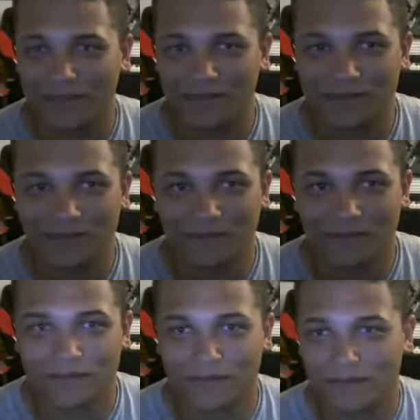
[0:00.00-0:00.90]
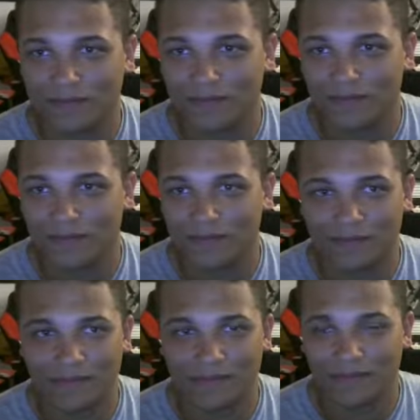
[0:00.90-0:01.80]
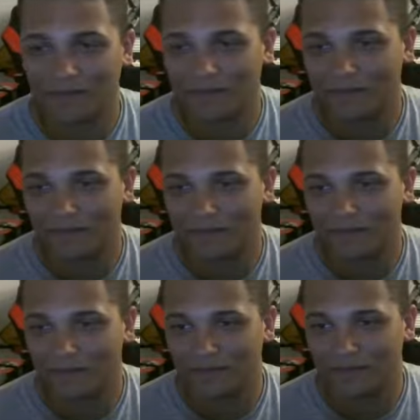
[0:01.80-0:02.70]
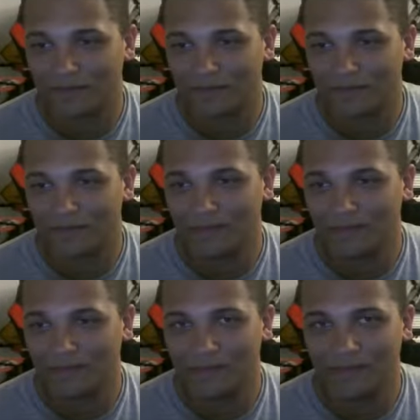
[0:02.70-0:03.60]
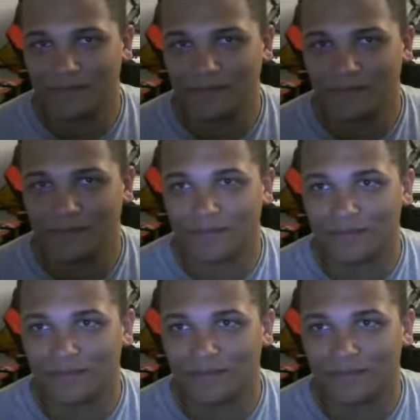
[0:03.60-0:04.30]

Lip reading: No one is speaking in this clip.